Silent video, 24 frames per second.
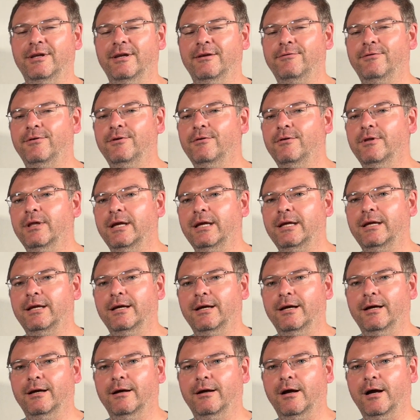if you like
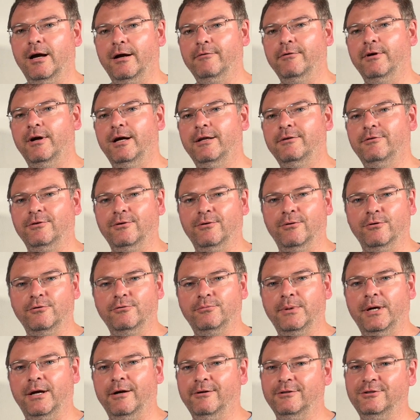hot rods and
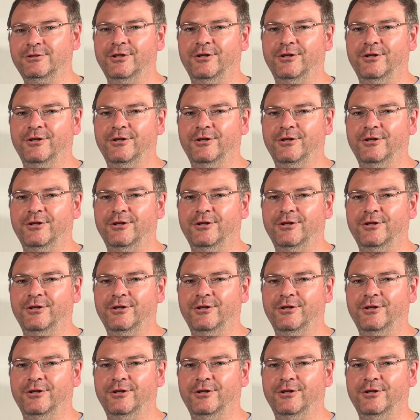horsepower and